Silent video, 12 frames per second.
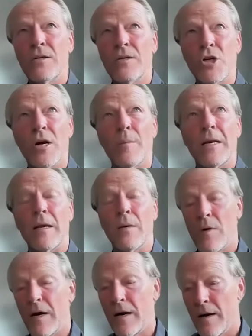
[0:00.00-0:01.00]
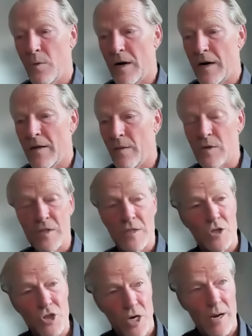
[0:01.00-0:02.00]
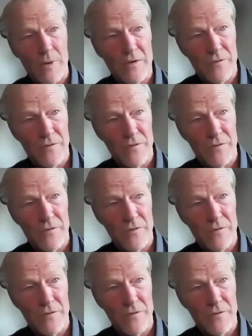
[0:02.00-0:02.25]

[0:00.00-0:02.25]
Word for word: Germany where where there was the German